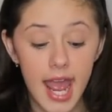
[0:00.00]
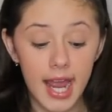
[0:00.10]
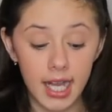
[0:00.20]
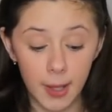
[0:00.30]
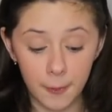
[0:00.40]

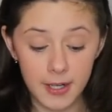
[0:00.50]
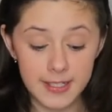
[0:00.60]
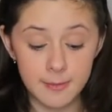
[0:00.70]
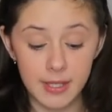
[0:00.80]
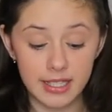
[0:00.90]
an
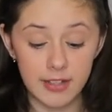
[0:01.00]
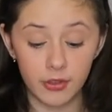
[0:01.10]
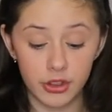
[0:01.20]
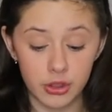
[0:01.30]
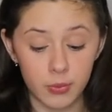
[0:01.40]
upright spin
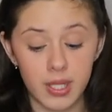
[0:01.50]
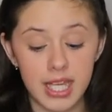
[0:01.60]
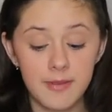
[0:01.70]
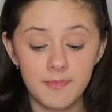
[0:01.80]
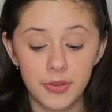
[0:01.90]
level
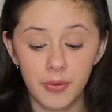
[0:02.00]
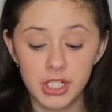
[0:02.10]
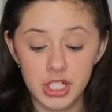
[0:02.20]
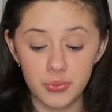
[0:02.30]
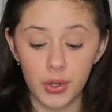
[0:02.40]
3,
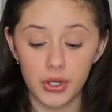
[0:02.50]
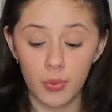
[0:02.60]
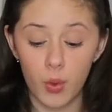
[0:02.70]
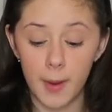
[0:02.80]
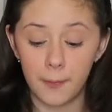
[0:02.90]
which is worth
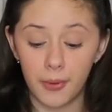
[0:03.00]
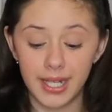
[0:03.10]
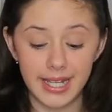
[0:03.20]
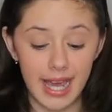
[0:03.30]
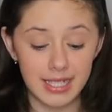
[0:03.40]

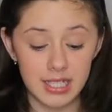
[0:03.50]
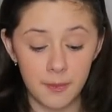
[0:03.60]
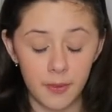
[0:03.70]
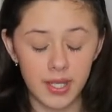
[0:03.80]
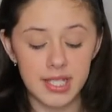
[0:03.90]

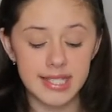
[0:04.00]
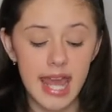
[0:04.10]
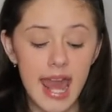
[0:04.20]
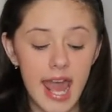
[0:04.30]
1.90 points,